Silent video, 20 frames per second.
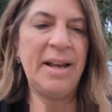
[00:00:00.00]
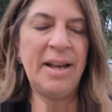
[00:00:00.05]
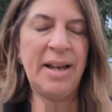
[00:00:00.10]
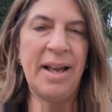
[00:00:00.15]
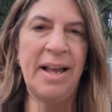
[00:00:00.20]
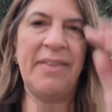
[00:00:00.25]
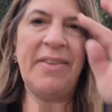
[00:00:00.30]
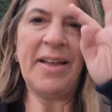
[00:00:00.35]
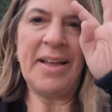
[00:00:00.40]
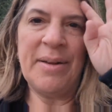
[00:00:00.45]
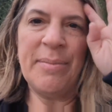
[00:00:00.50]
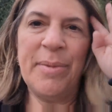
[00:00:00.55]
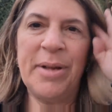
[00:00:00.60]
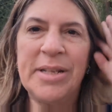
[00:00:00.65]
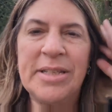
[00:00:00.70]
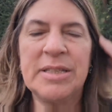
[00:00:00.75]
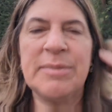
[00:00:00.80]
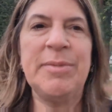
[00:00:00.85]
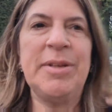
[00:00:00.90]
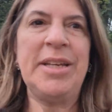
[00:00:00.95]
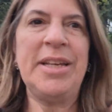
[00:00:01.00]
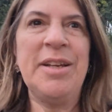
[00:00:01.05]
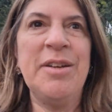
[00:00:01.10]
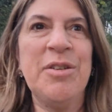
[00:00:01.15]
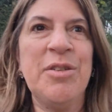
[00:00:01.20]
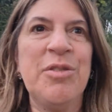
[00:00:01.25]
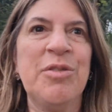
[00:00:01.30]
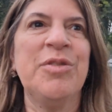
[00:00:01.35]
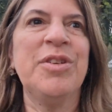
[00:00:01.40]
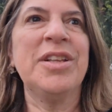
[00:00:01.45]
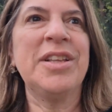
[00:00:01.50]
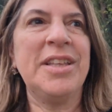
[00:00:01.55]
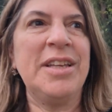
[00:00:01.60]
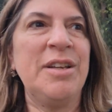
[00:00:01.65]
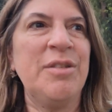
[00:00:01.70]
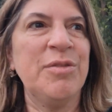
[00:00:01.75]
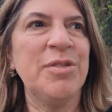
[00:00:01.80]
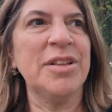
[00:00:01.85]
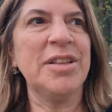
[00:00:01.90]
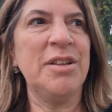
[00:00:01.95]
And that makes me really,
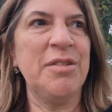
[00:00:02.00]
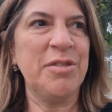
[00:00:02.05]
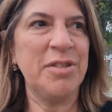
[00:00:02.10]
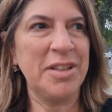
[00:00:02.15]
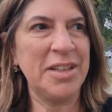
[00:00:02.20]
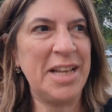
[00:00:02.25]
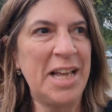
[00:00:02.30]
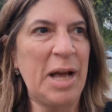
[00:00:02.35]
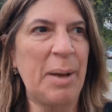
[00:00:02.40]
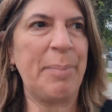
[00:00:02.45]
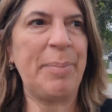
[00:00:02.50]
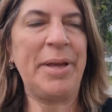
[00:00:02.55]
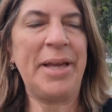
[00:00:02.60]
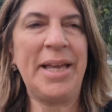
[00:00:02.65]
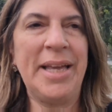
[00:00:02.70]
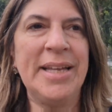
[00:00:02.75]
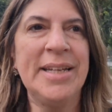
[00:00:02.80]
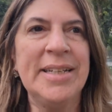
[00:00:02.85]
really, really happy